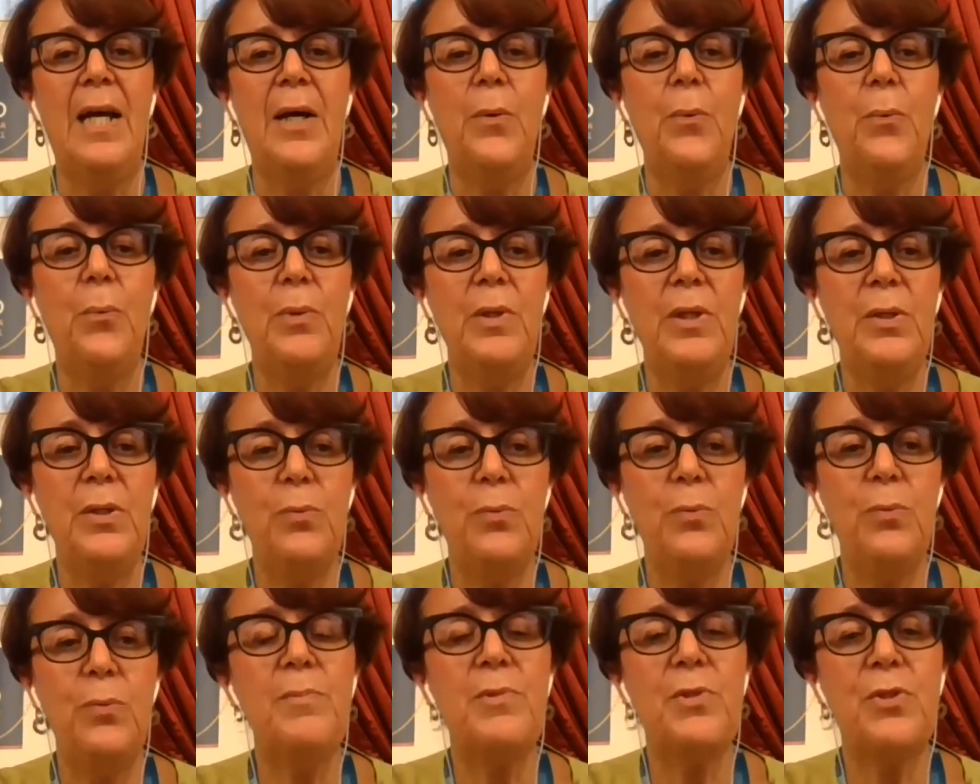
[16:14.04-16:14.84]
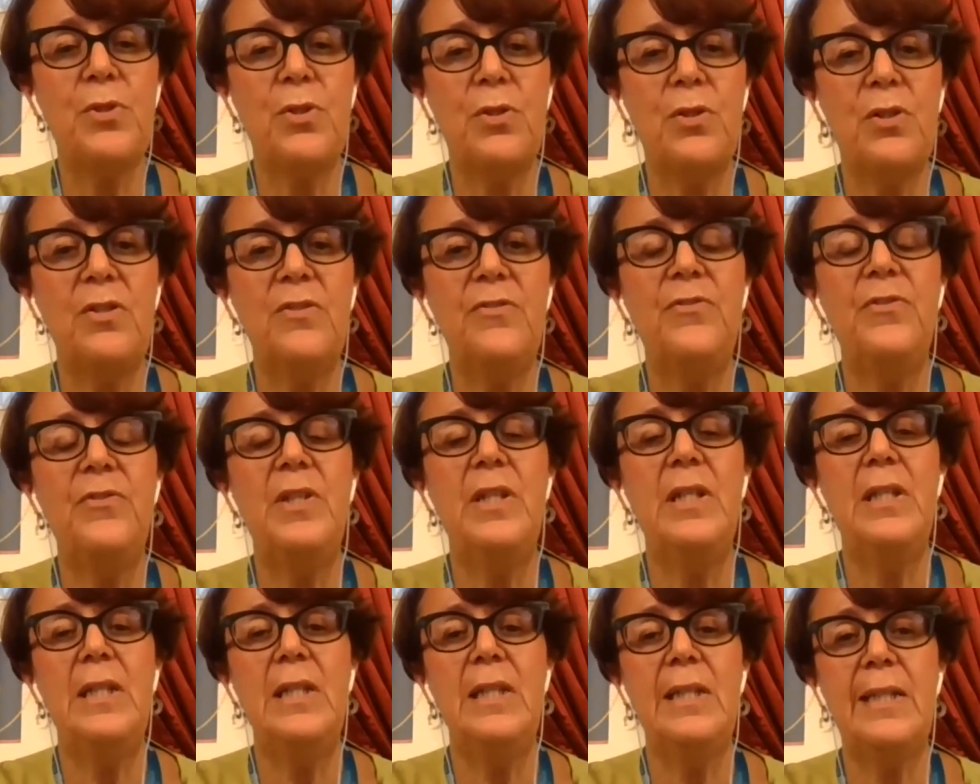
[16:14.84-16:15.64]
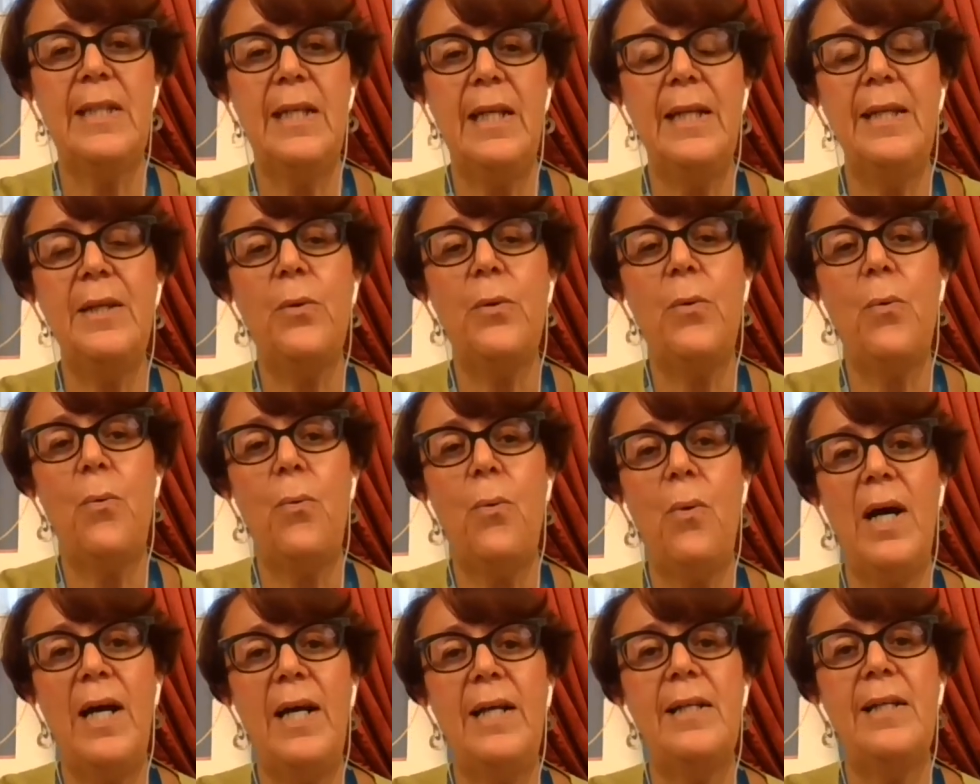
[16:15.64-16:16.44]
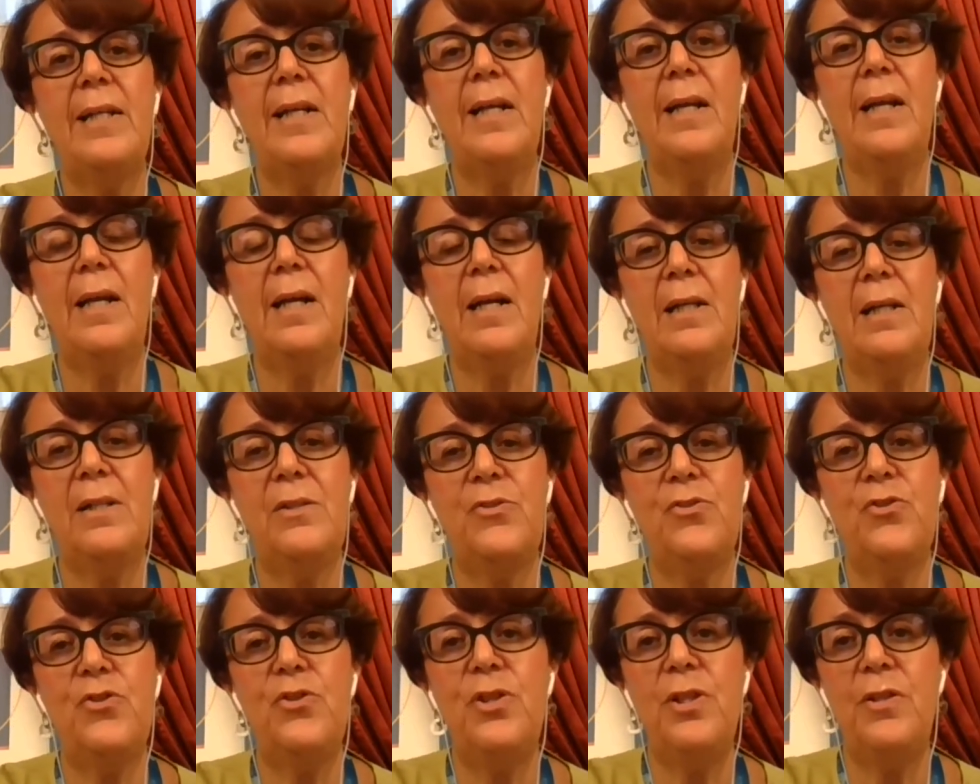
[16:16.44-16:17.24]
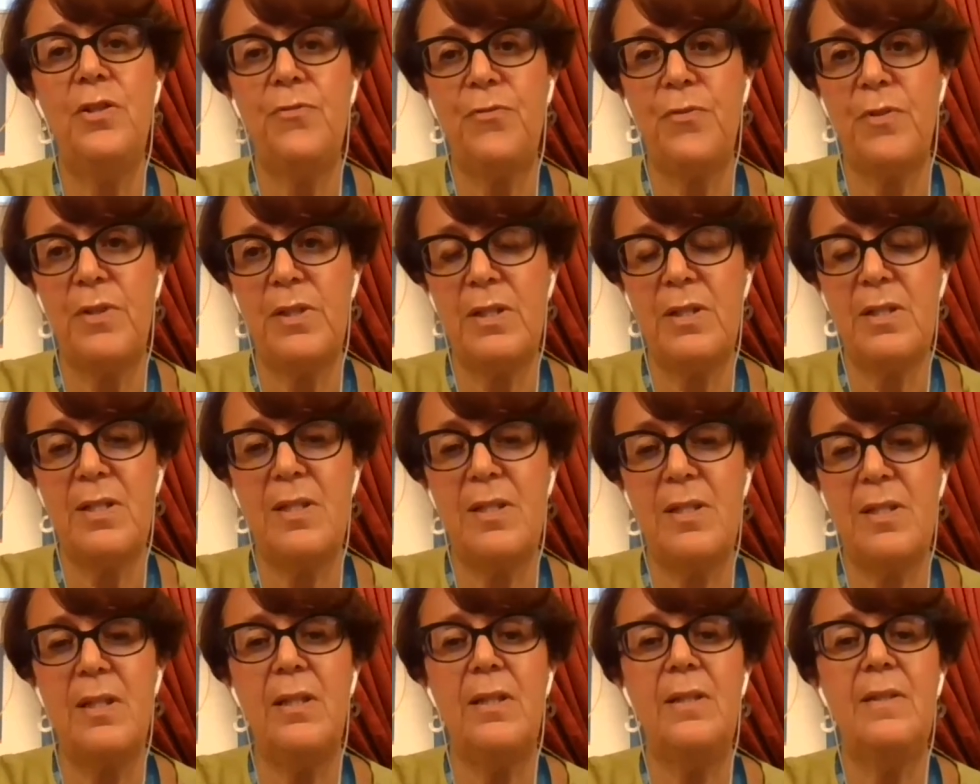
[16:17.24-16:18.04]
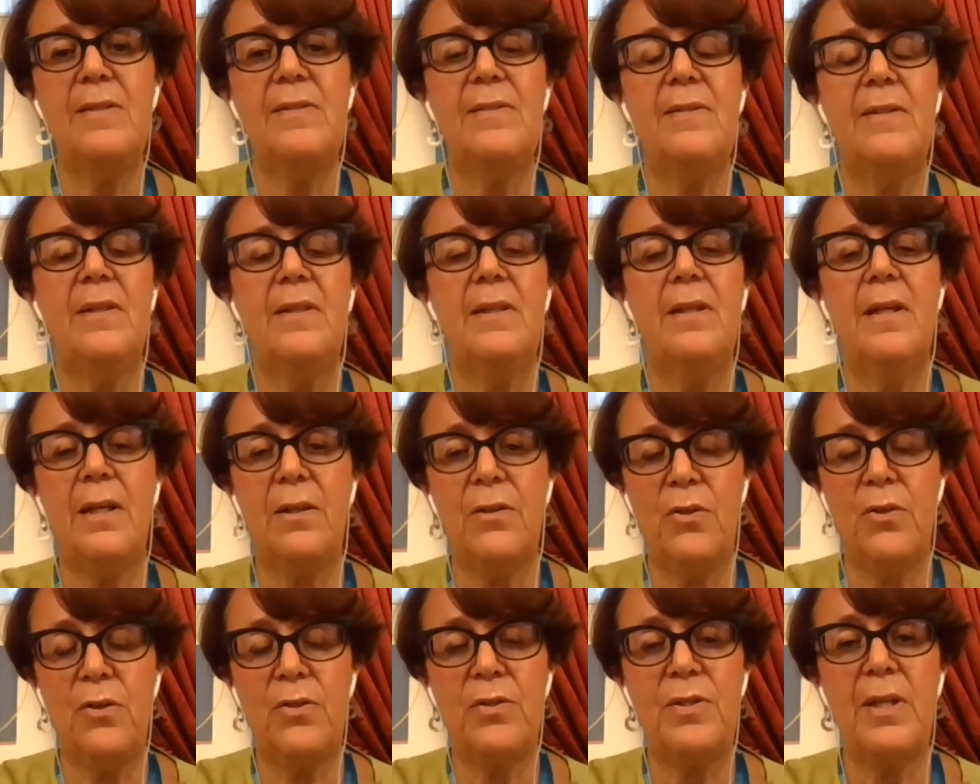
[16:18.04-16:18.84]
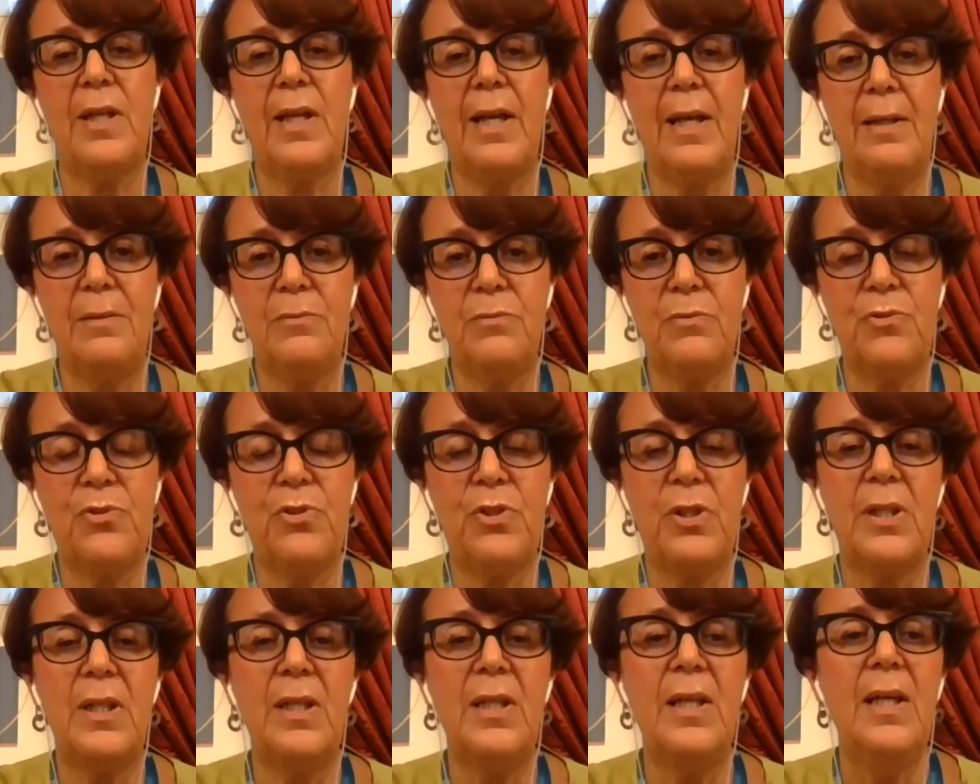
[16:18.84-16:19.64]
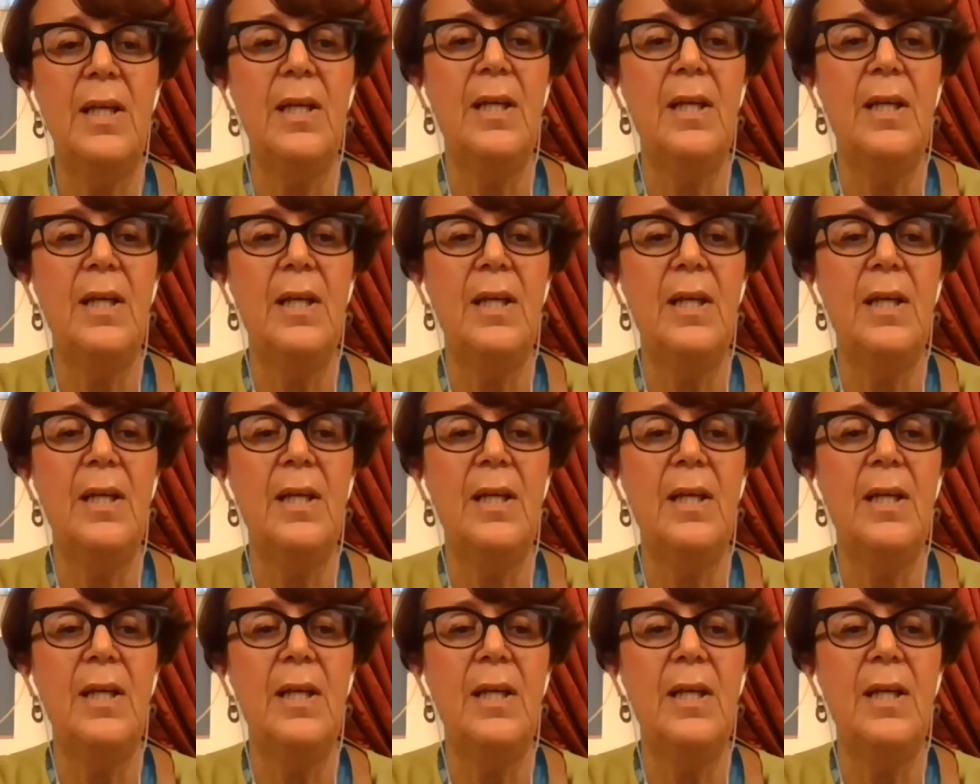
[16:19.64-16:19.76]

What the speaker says: We do observe in Italy quite large differences across the country.